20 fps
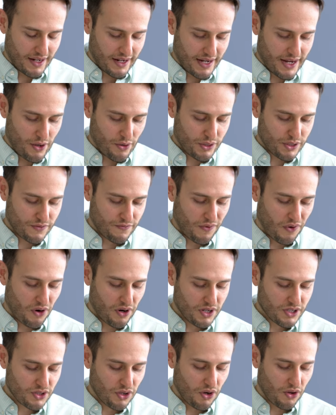now as
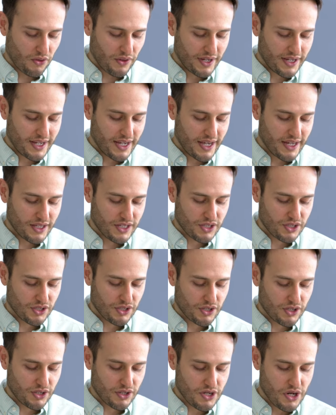far as all the kids
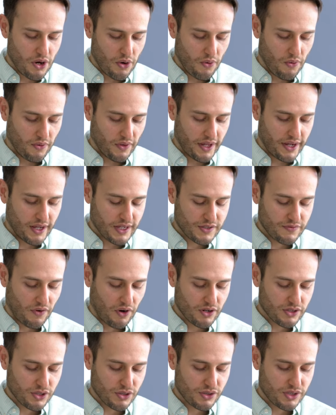go, like as
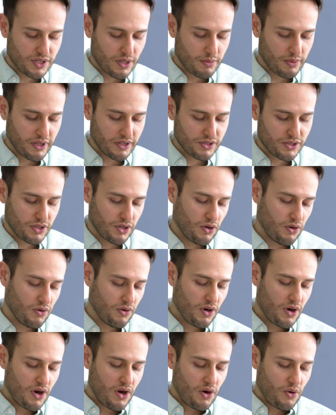far as your siblings go,
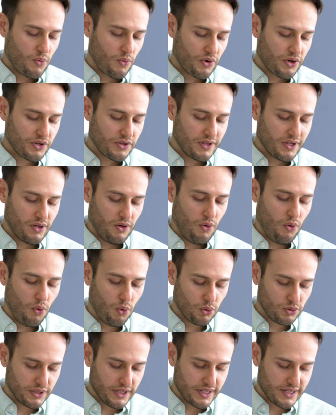were you the
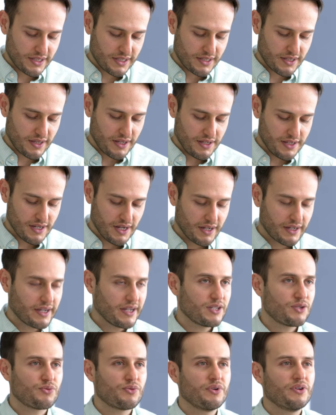oldest, the
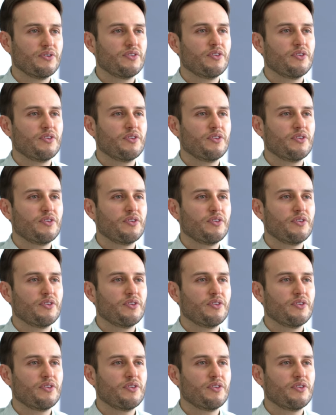youngest? Were